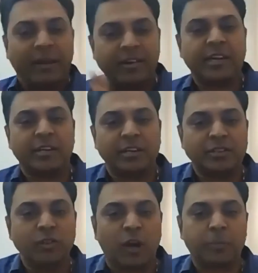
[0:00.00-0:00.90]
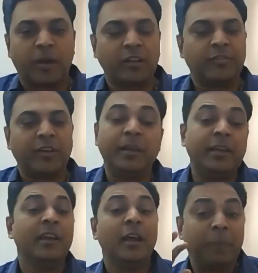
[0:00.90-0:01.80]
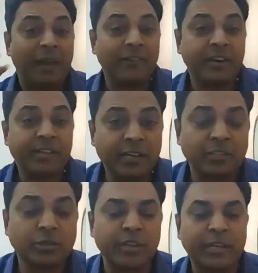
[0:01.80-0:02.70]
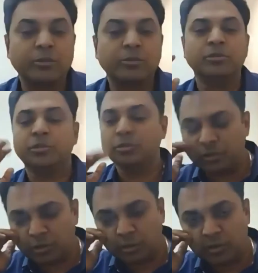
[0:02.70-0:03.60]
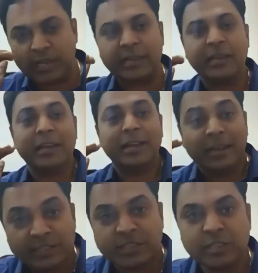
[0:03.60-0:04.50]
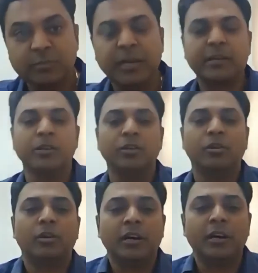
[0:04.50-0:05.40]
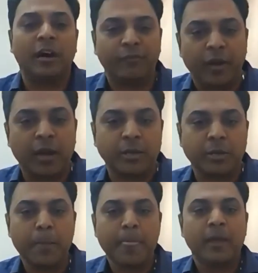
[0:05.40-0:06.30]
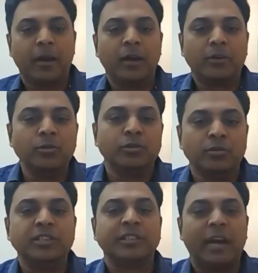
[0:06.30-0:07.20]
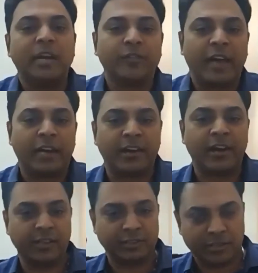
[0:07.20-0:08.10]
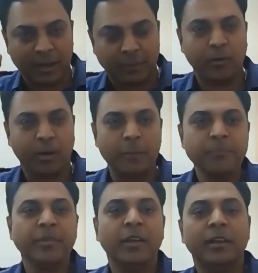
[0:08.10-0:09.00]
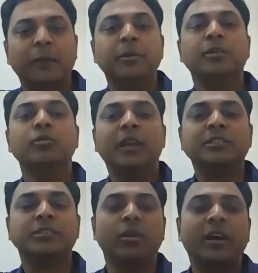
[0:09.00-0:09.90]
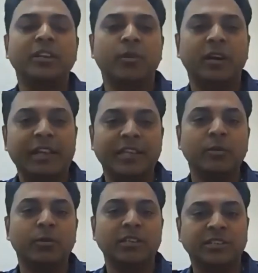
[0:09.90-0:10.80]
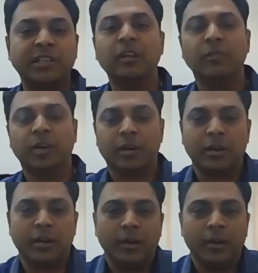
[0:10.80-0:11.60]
private sector is not part of the family. Private sector should take legitimate, affront to this kind of characterization. Number one. Number two, let's look at the other word, silver.